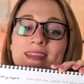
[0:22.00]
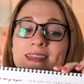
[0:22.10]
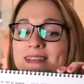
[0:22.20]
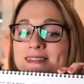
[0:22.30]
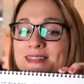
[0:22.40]

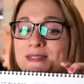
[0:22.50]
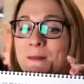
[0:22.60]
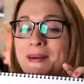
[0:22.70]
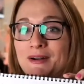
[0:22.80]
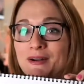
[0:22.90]
is this
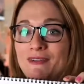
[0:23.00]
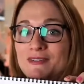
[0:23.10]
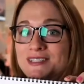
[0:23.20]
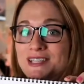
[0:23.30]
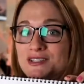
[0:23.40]
Better
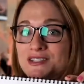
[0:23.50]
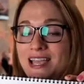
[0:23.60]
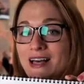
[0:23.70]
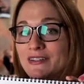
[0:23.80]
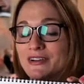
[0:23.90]
Conversations
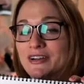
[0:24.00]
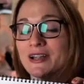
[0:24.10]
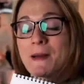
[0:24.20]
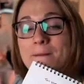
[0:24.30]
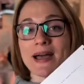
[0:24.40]
calendar
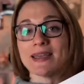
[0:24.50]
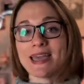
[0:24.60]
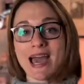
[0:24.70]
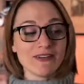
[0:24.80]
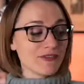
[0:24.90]
by
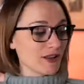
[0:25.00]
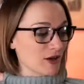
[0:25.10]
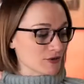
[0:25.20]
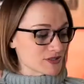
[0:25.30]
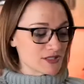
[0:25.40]
Kat
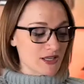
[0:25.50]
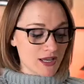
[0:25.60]
Vellos.